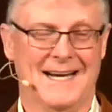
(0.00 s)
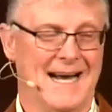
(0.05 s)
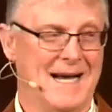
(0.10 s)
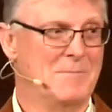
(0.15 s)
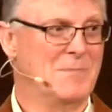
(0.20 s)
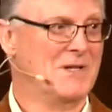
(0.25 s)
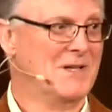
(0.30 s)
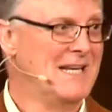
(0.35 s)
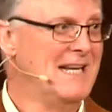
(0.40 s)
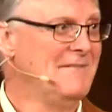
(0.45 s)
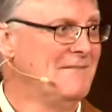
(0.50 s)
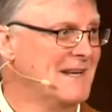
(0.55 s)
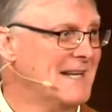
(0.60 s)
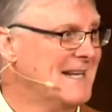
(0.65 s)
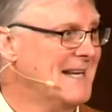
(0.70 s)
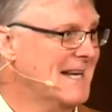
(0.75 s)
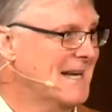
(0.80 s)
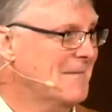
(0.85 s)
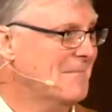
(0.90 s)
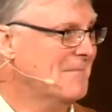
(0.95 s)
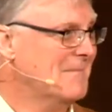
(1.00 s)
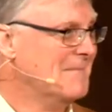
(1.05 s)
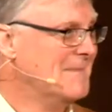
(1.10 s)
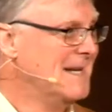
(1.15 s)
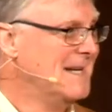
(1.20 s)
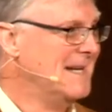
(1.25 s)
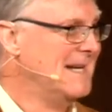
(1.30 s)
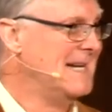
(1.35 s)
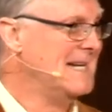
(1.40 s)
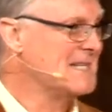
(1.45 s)
I believe in Him.
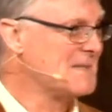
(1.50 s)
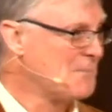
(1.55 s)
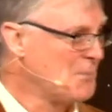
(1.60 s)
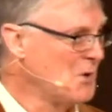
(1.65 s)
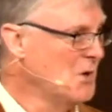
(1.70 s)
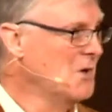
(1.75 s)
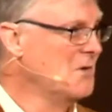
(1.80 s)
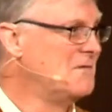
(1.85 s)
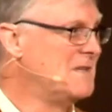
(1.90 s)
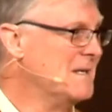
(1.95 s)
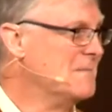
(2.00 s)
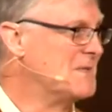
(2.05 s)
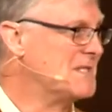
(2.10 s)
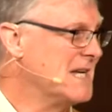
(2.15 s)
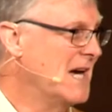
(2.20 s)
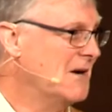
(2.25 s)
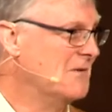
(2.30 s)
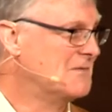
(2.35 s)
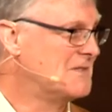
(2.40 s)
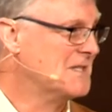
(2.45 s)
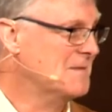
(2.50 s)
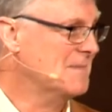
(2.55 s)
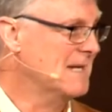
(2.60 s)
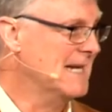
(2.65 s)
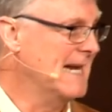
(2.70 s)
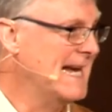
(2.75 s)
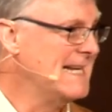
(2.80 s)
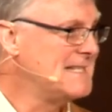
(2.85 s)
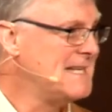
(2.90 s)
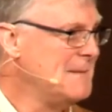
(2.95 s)
He has proved himself to
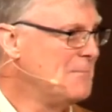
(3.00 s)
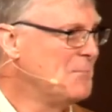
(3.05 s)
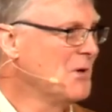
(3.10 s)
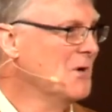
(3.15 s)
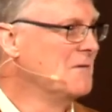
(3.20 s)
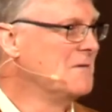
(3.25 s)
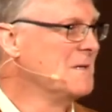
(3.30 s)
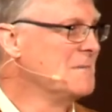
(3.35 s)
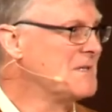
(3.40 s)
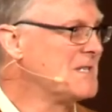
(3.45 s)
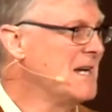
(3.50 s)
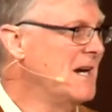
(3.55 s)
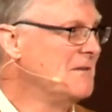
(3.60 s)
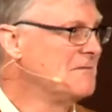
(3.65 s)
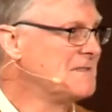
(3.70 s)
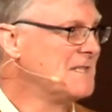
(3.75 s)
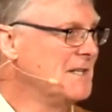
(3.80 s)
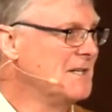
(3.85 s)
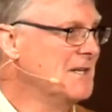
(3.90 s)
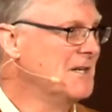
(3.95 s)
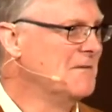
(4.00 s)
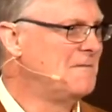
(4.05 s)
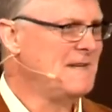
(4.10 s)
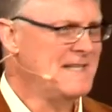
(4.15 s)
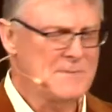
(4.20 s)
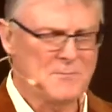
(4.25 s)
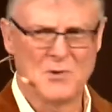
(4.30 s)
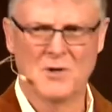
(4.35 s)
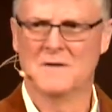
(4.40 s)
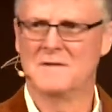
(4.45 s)
me. Has he proved himself to you? If
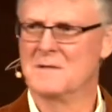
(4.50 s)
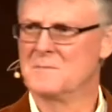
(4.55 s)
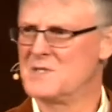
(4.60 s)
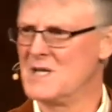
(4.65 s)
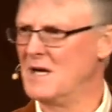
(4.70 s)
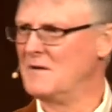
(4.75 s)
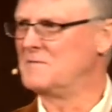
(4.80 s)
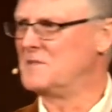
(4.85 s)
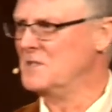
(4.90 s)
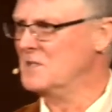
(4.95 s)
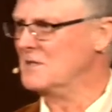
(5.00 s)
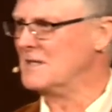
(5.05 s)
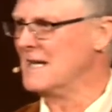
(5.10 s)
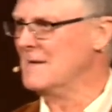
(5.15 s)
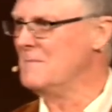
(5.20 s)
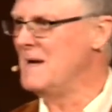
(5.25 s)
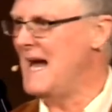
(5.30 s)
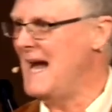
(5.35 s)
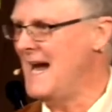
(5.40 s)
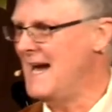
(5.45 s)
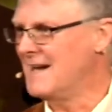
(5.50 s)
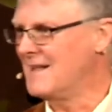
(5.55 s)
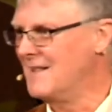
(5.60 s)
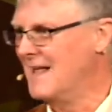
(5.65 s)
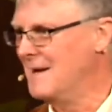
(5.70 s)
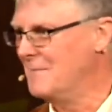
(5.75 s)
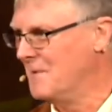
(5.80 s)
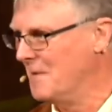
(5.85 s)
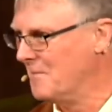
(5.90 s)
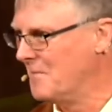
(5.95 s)
he's proved himself to you, give him a hand
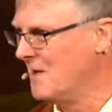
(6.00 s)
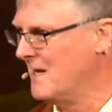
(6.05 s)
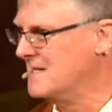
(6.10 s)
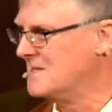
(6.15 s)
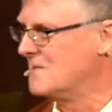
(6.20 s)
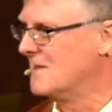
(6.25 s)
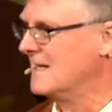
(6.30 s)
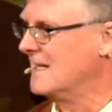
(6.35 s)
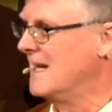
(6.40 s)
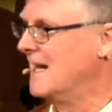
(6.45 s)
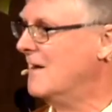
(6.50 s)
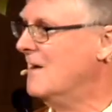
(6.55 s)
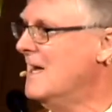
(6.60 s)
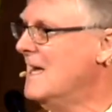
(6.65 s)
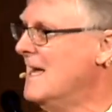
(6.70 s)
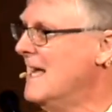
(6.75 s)
clap of praise right now.